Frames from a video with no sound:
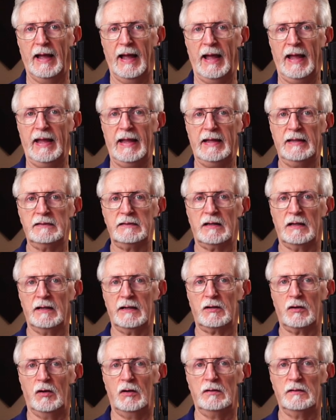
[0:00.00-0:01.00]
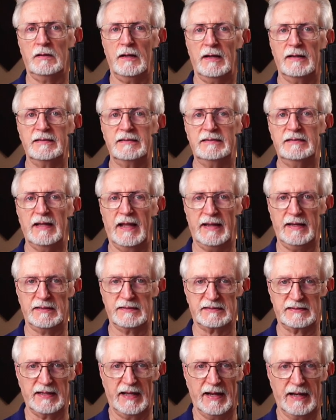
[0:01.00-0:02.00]
and click on
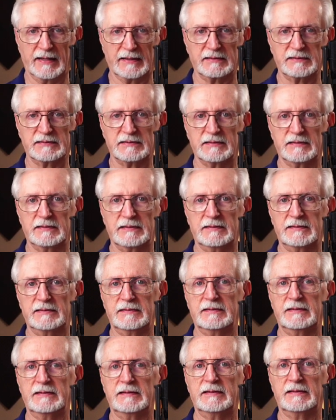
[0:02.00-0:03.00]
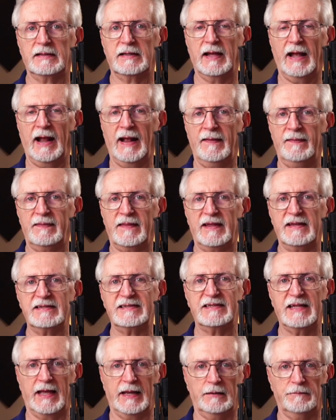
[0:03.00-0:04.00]
Data Settings and
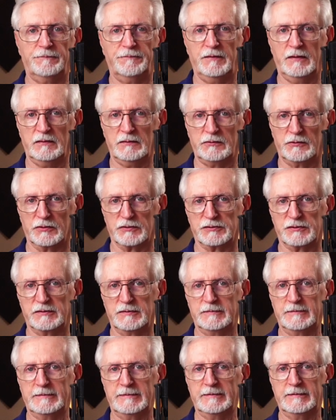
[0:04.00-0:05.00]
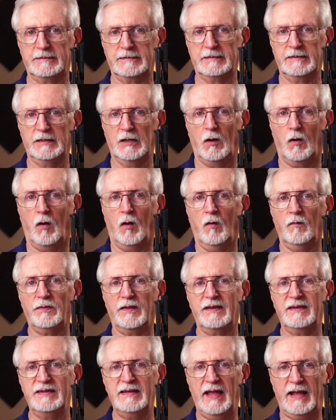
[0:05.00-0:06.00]
then Data Filters. On
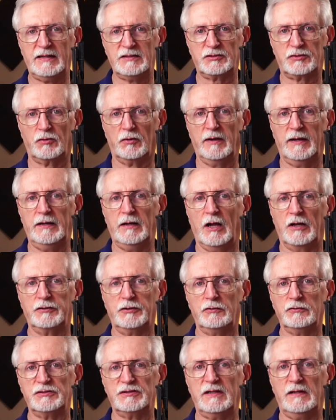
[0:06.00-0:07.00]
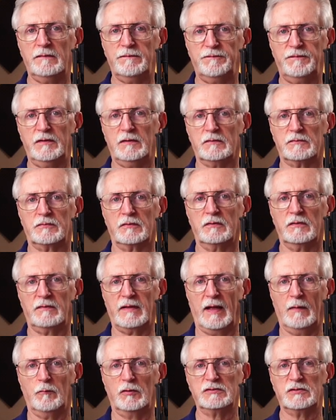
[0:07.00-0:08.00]
the next screen, you'll see a filter
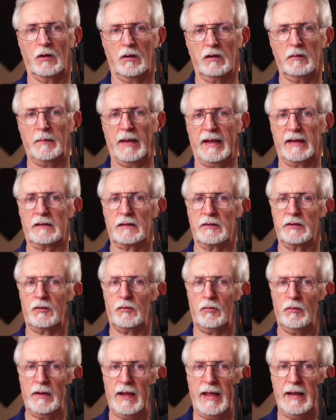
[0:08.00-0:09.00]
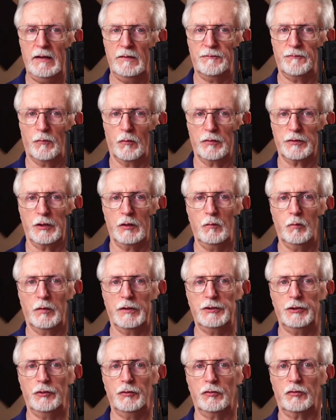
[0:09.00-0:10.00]
that was automatically created for you
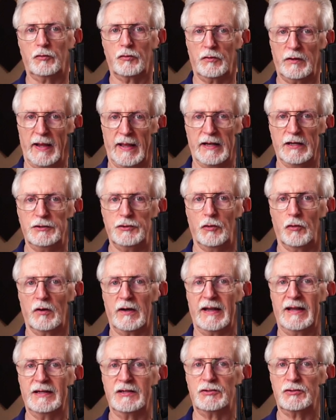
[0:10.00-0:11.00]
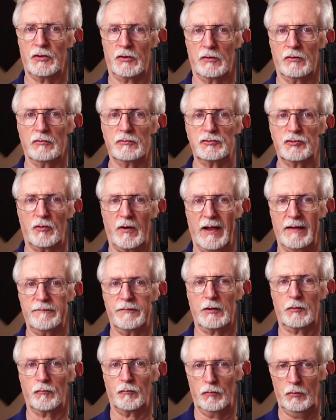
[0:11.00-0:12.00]
when you created your internal
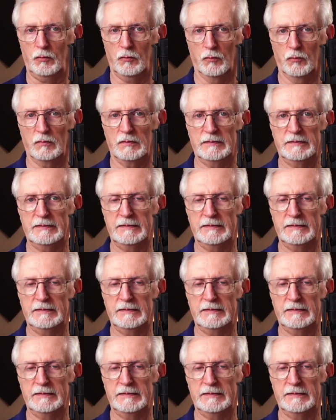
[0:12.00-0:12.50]
traffic rule.